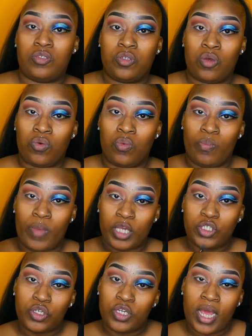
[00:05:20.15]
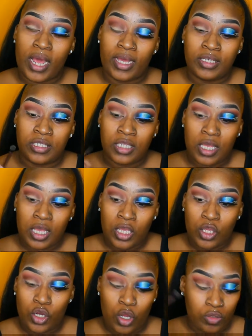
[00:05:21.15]
So make sure you guys,
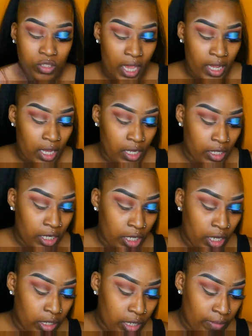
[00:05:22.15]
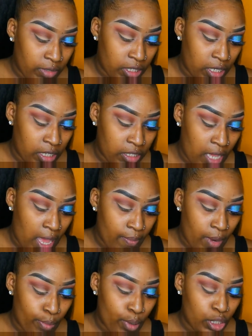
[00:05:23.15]
you know, take a look. I'm just going to tap
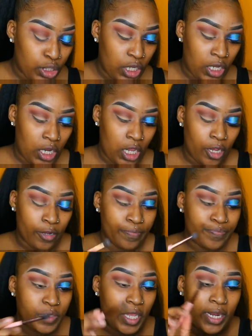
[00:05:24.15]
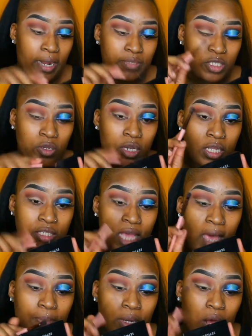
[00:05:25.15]
my brush in here and I'm still going to
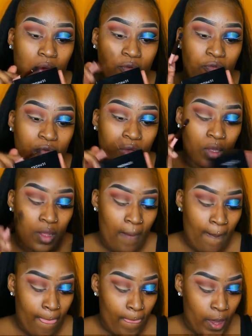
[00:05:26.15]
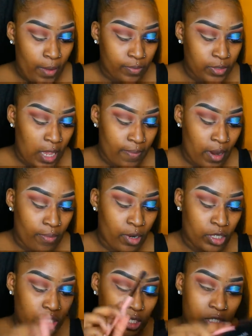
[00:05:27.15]
tap it off. Tap my
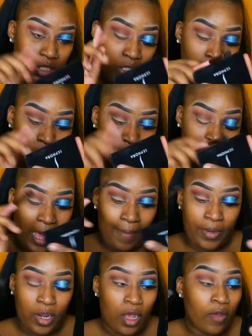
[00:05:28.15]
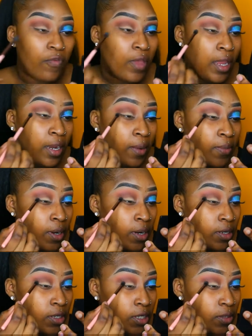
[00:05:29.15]
brush and still going to tap it off. And I'm going
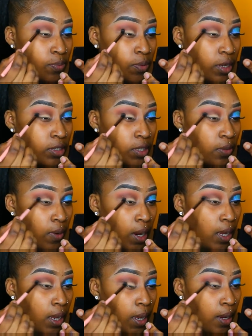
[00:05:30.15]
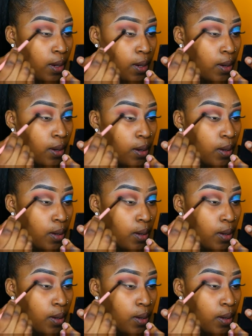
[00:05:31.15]
to just press it right here.